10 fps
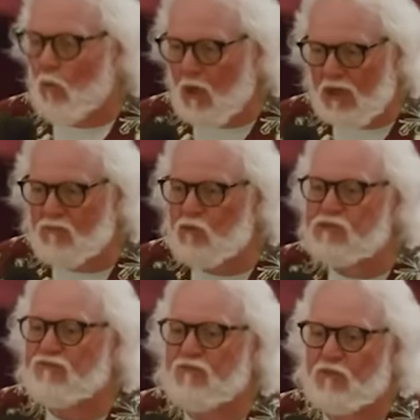One
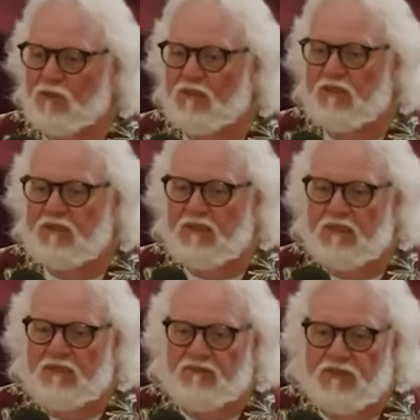was Florida.
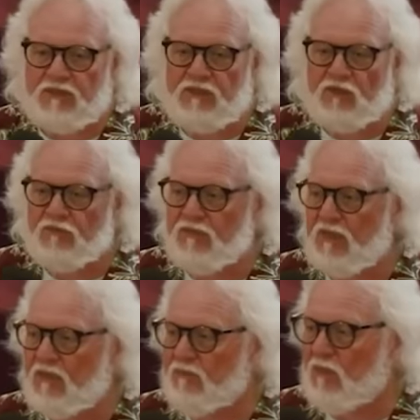Now, the year
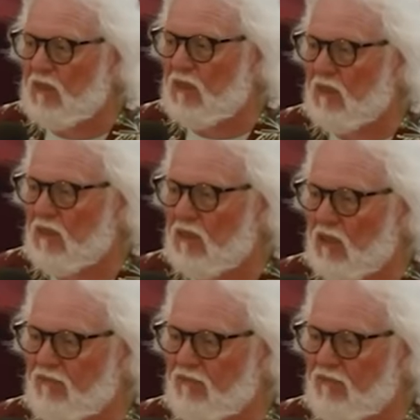that uh,